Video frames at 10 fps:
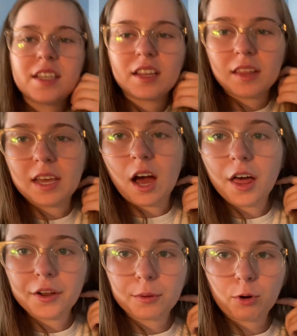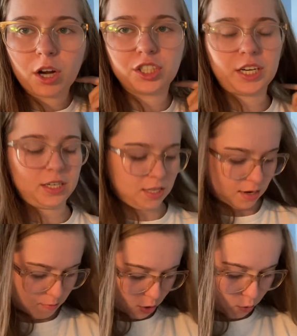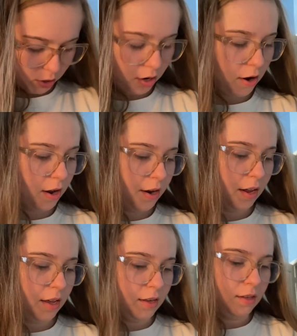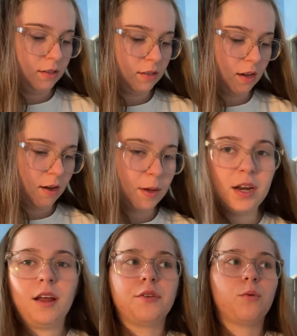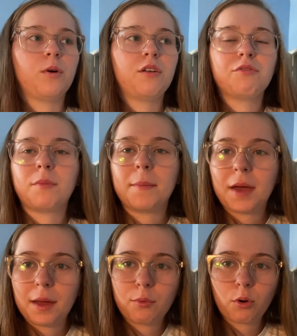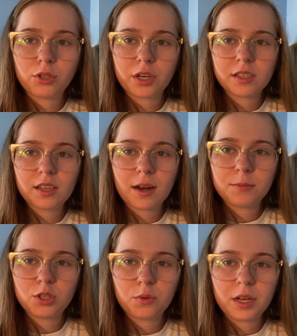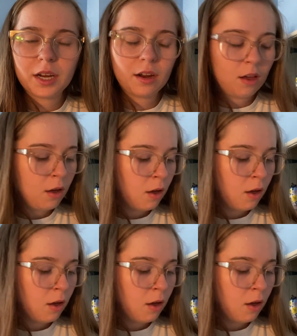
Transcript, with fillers: then the other project that I'm gonna work on is um, another one of my pet portraits that I'm doing.